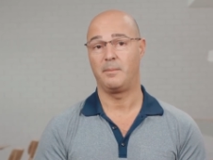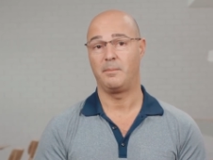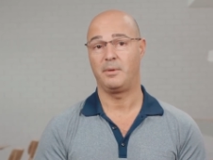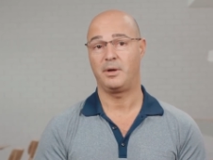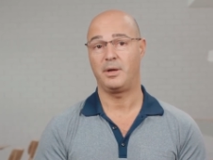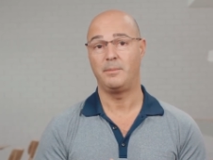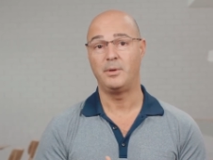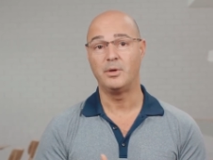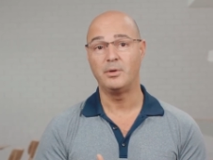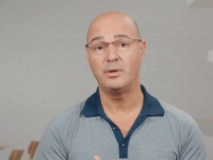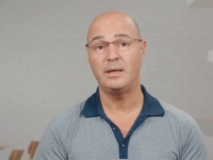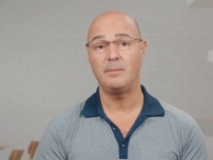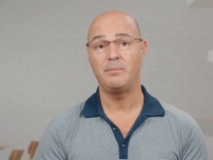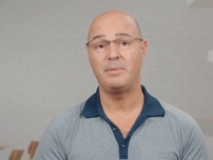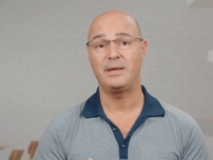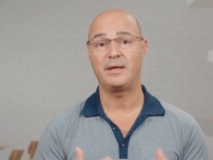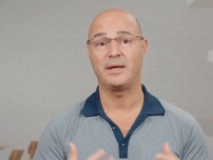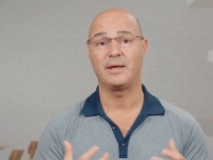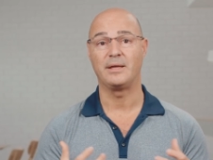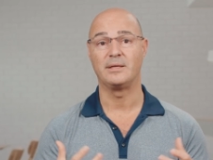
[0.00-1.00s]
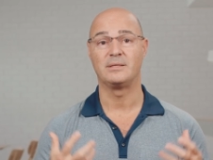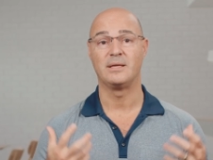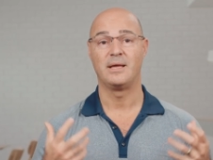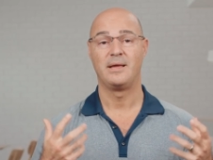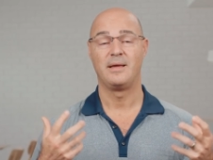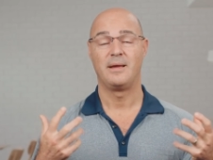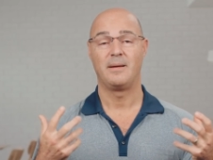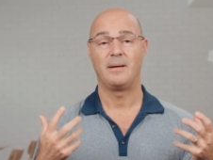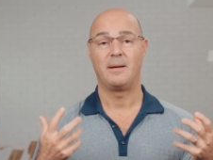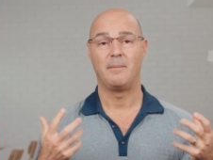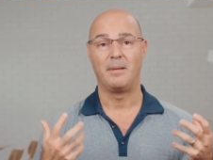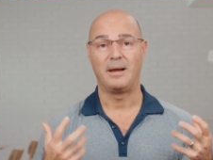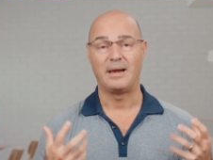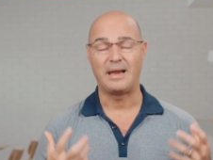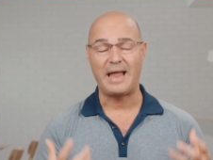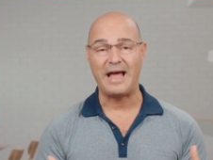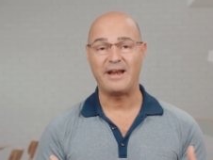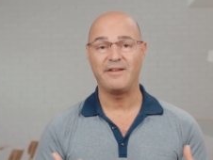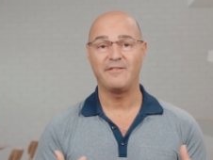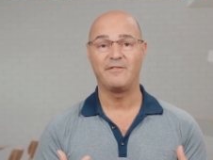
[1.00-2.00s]
community, because a
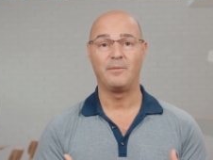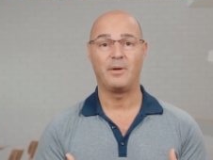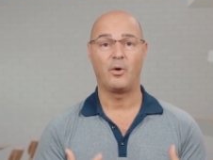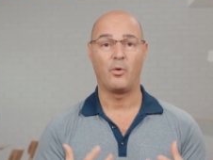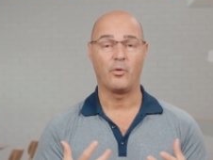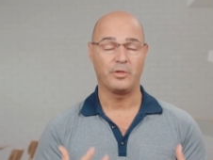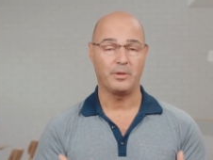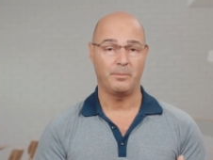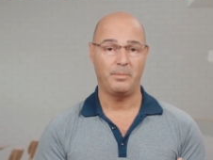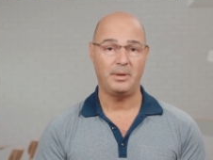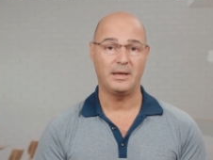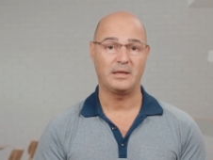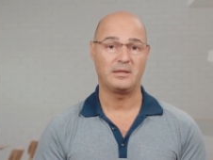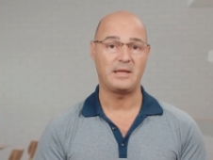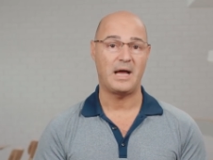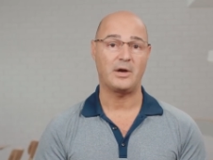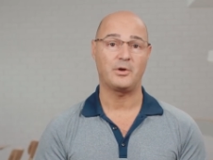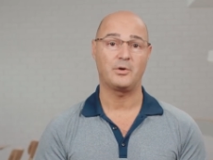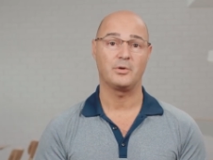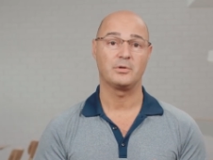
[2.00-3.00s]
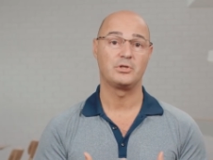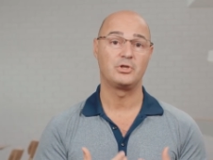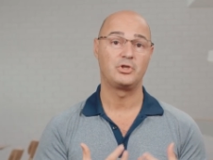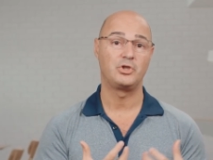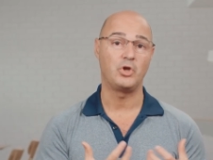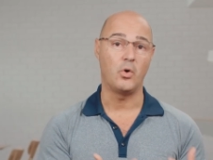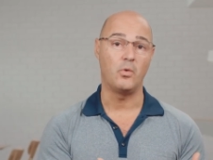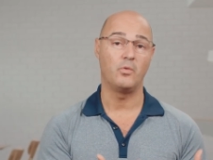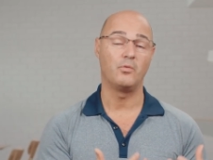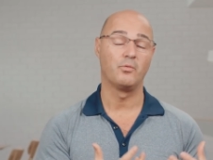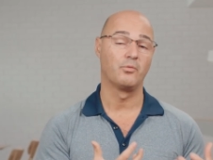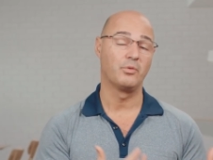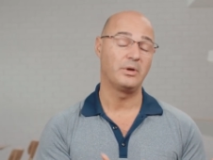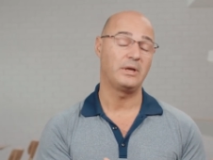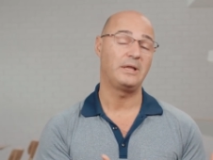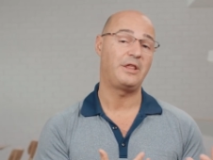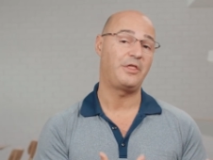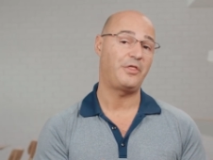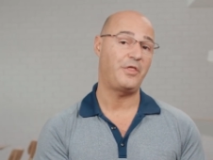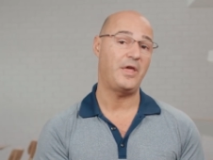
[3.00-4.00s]
lot of orthopedic doctors don't
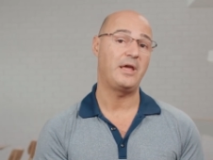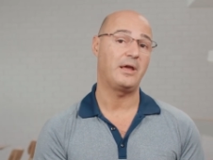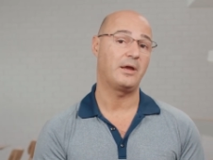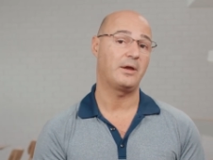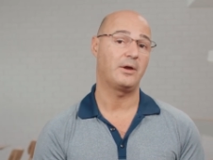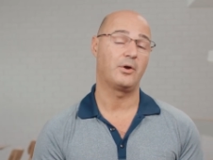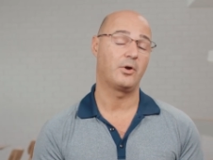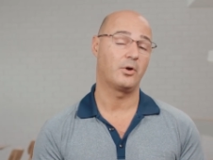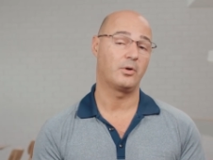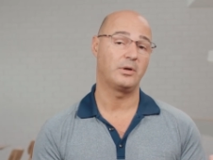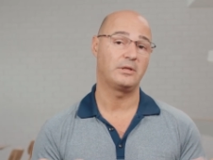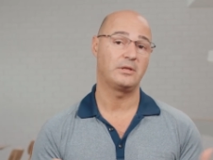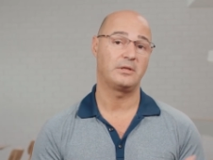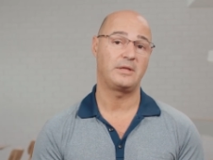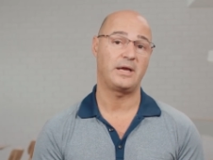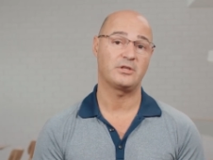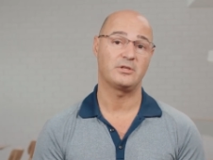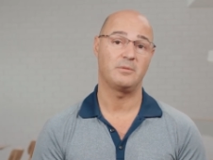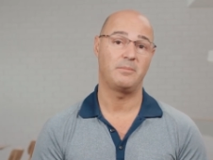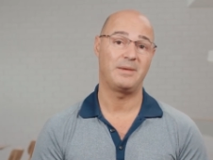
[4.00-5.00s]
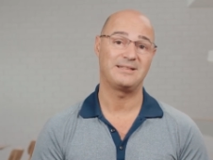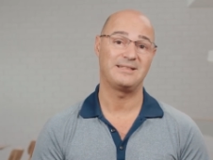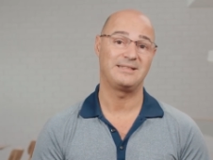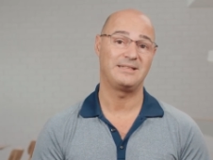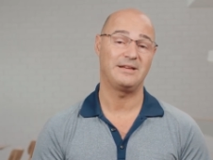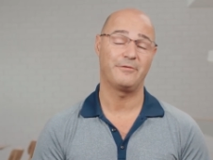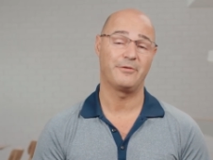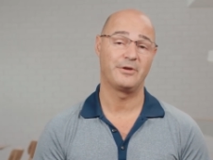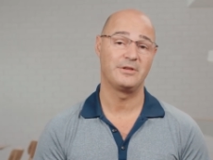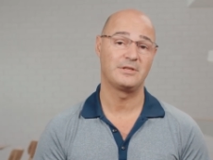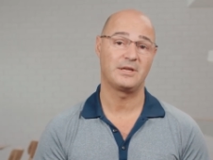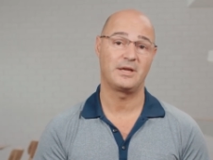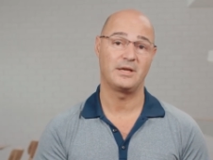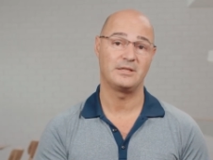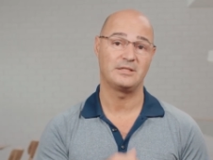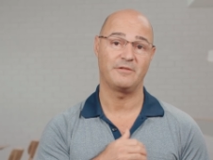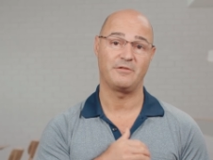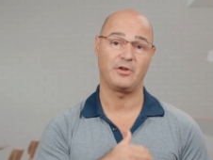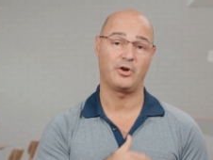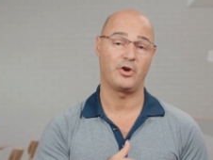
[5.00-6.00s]
really think early detection makes a difference,
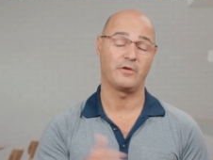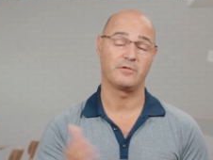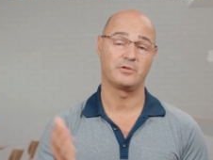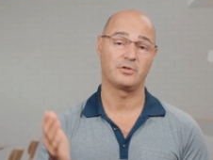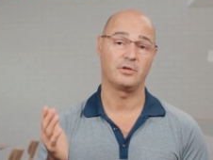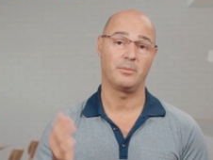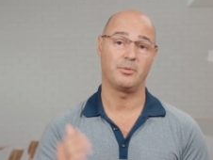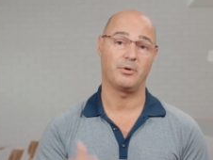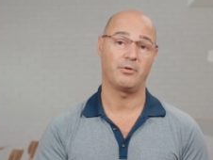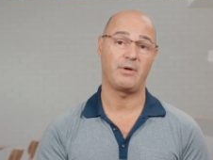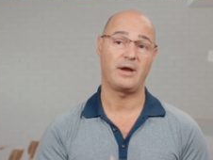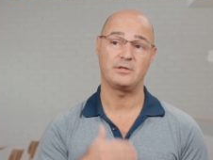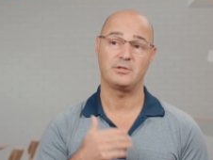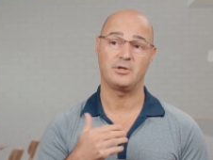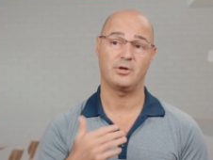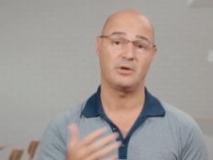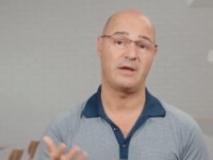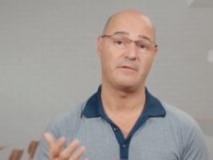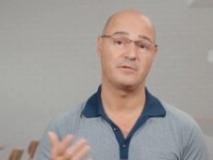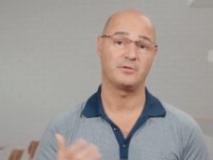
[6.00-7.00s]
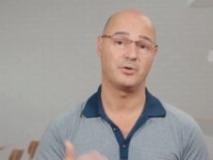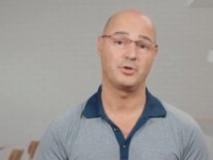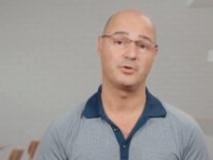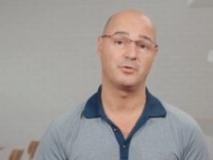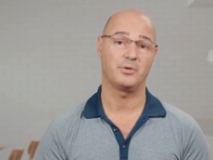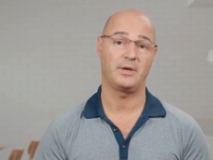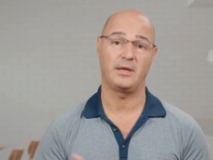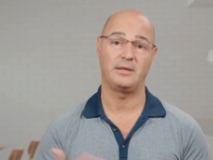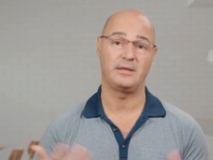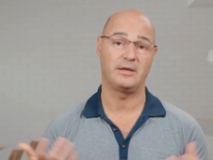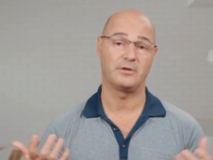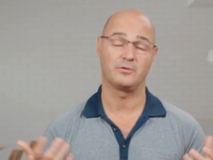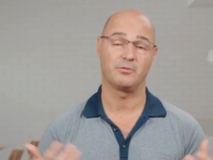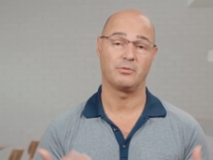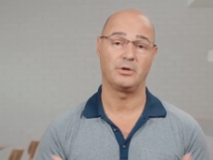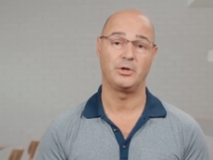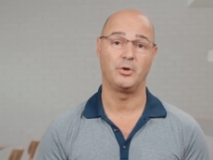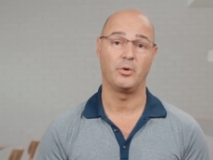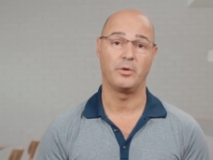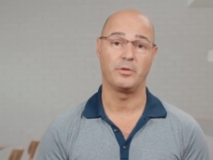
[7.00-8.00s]
because if the curve's going to progress, you're going to have surgery and there's
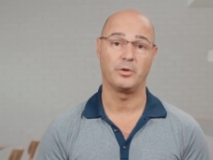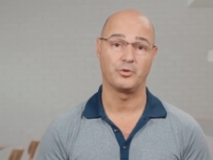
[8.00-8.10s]
really no other